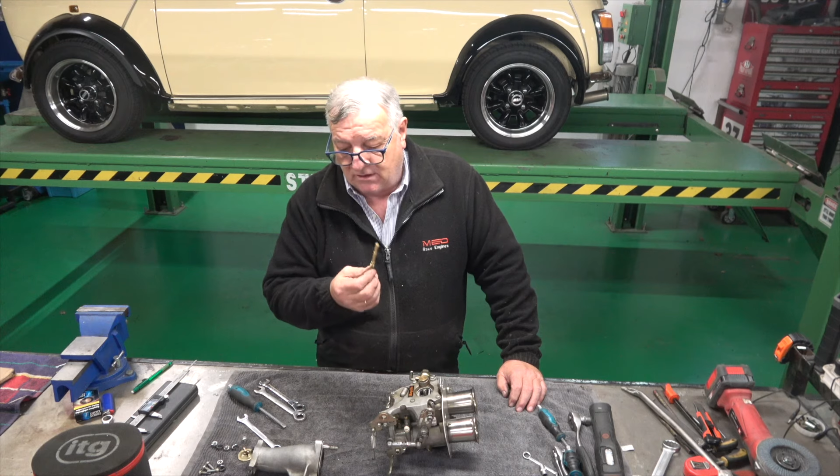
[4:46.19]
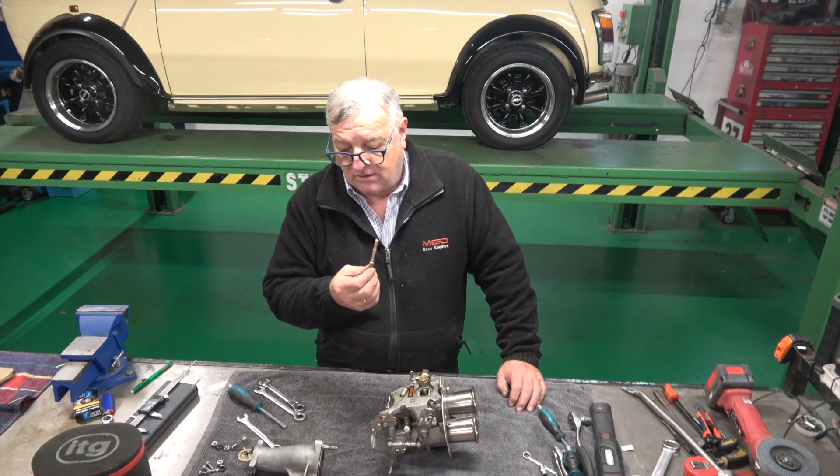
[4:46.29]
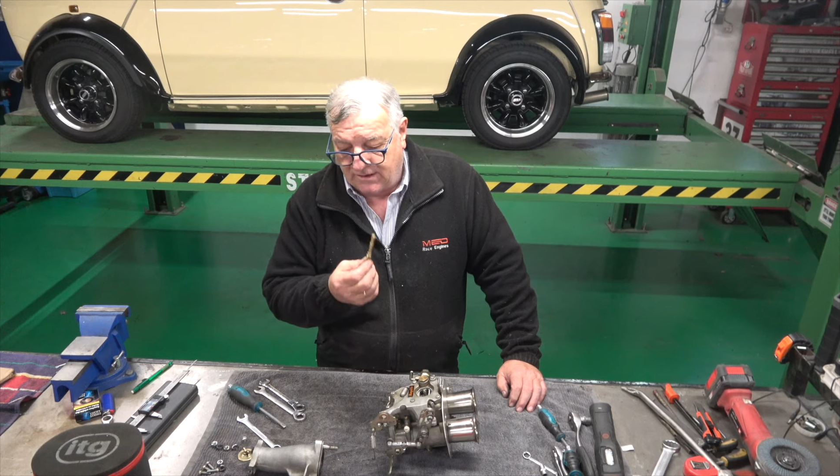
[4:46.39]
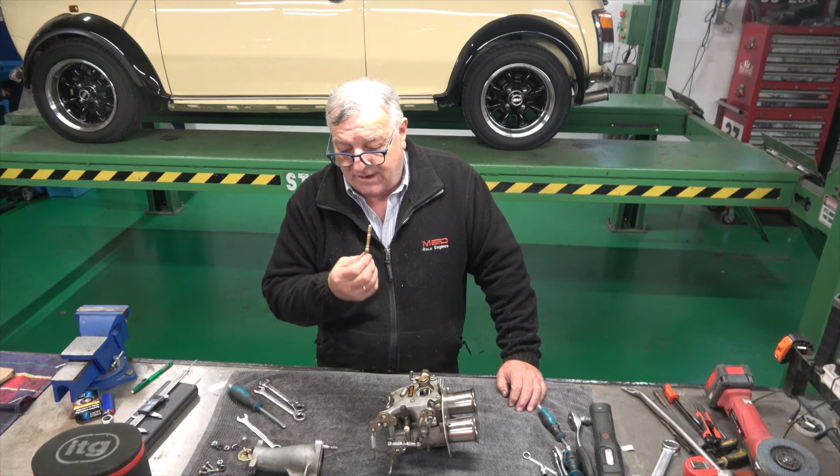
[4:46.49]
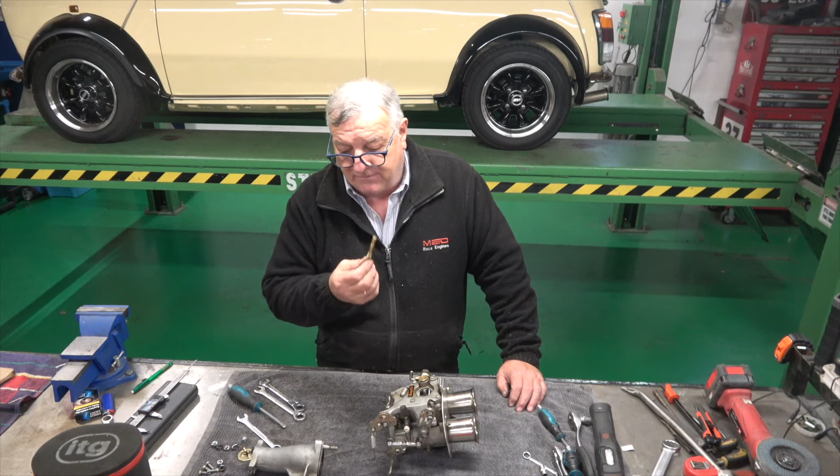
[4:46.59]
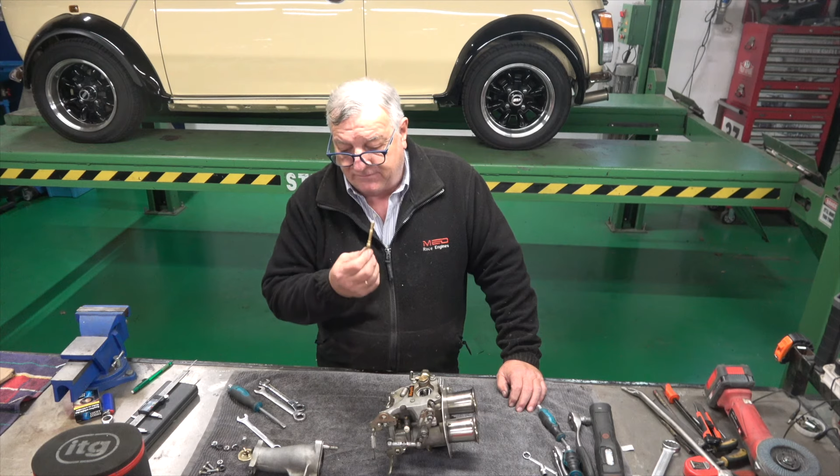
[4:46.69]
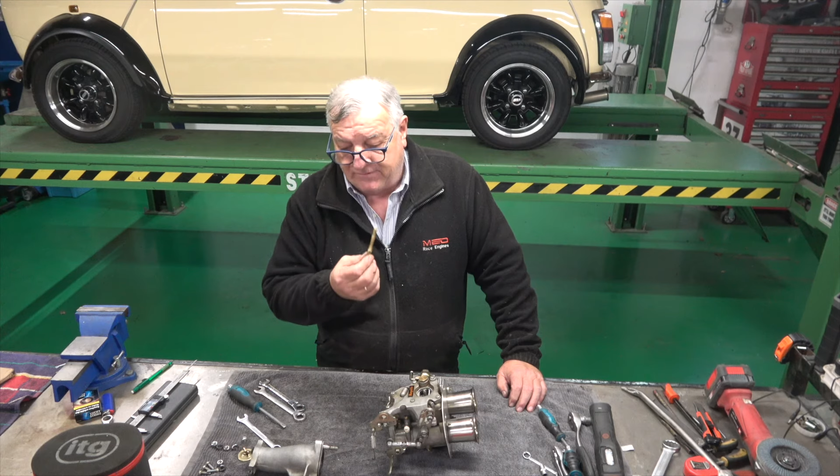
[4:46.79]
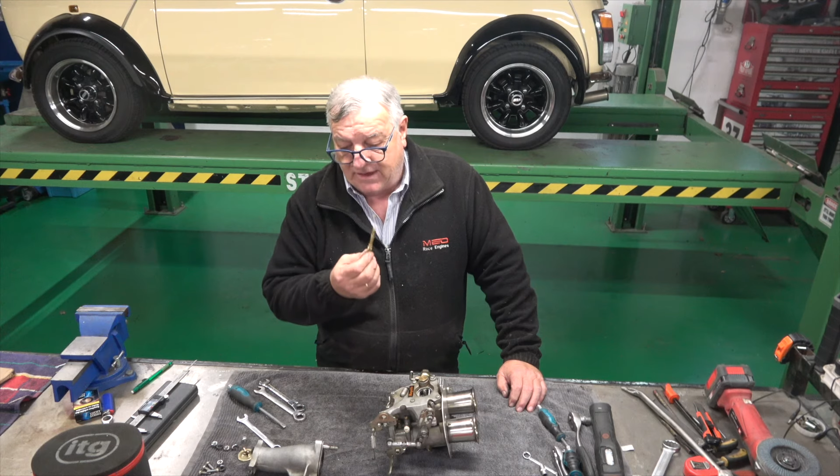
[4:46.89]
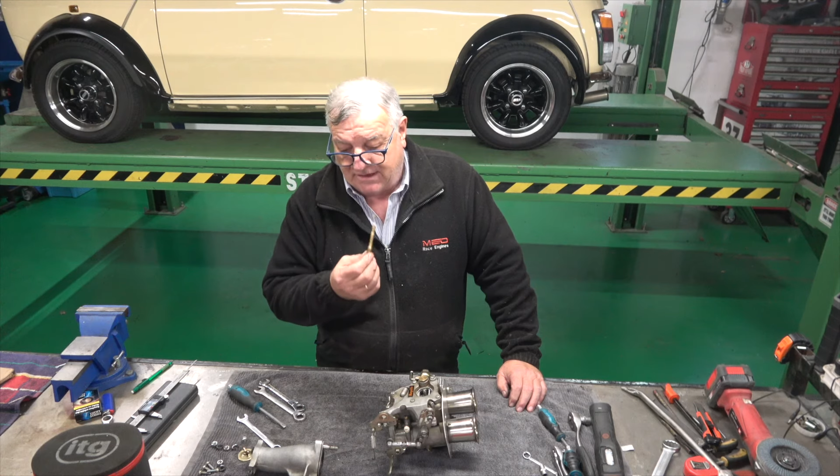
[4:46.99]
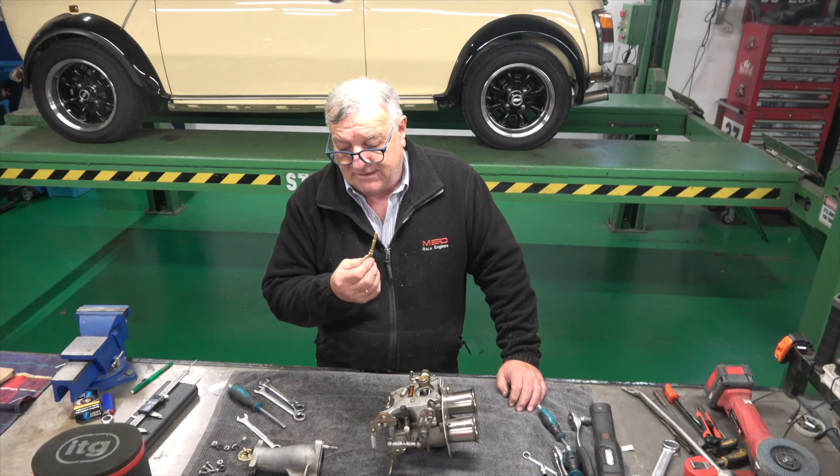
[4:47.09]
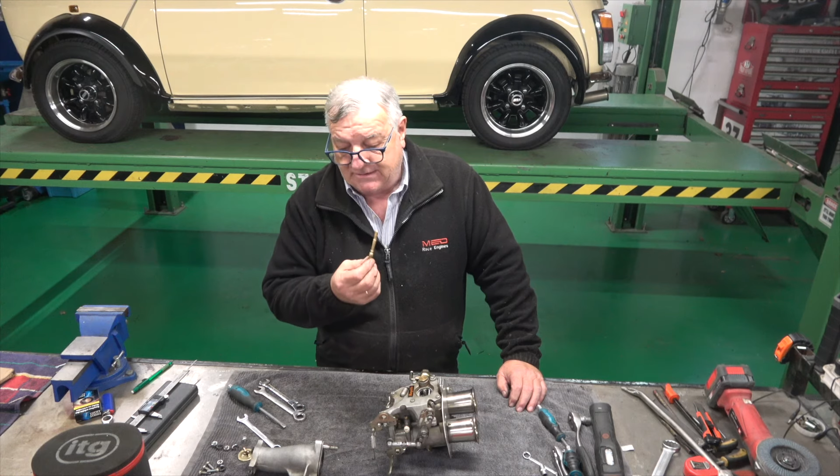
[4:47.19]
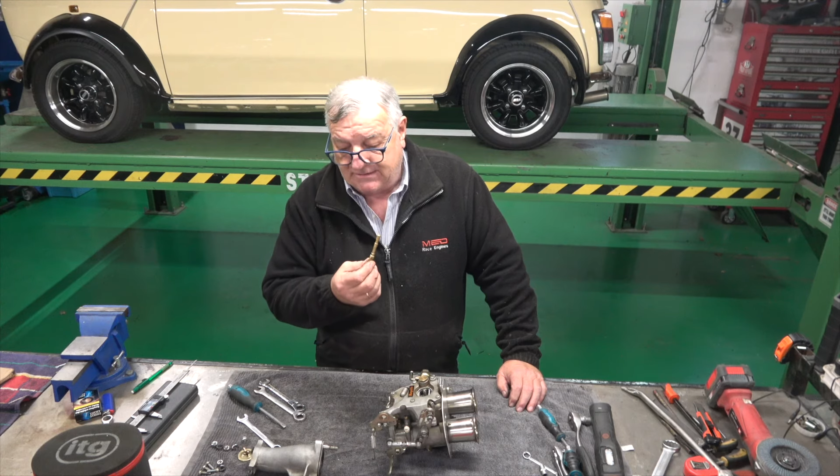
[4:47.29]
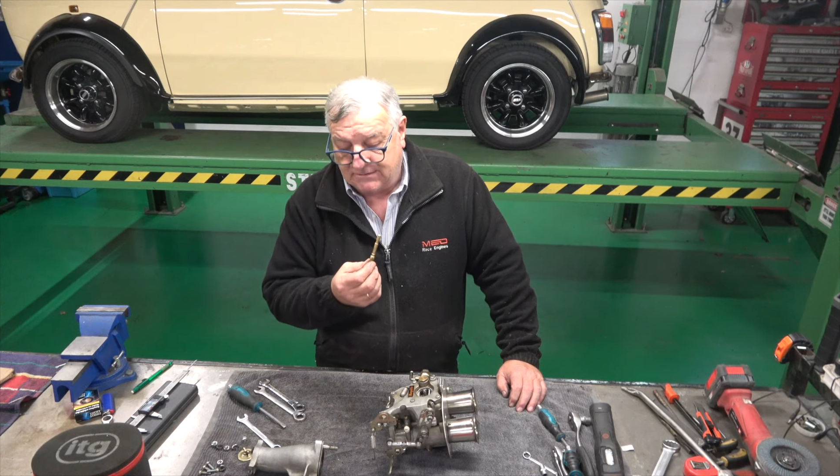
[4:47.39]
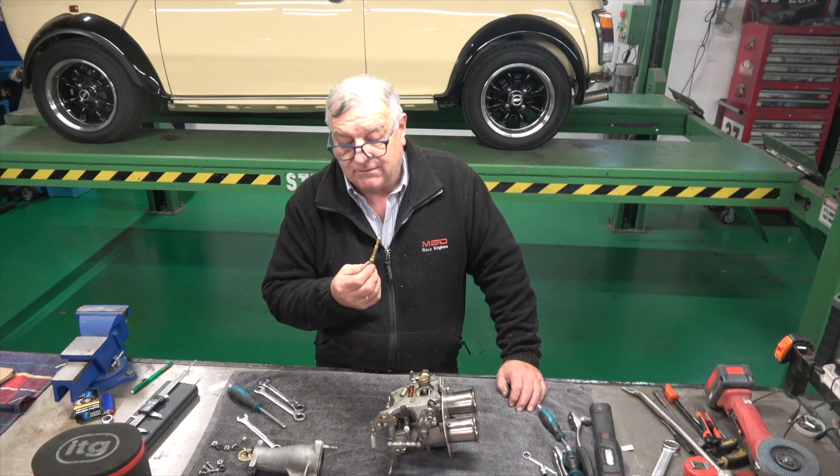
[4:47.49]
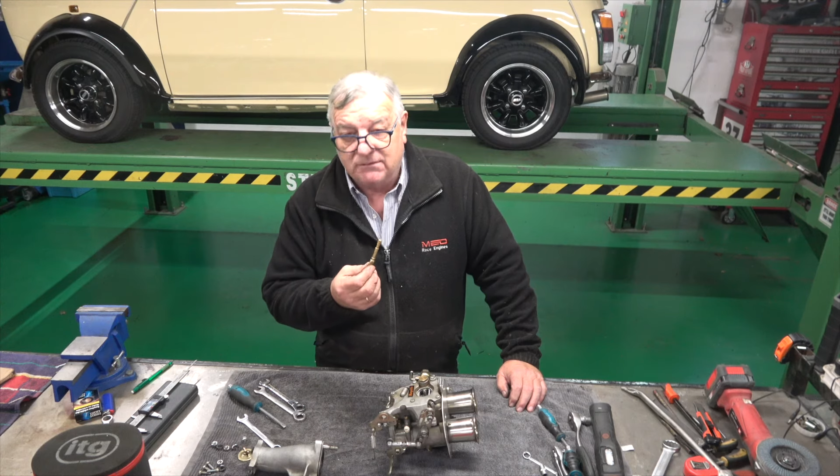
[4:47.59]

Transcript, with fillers: are F8,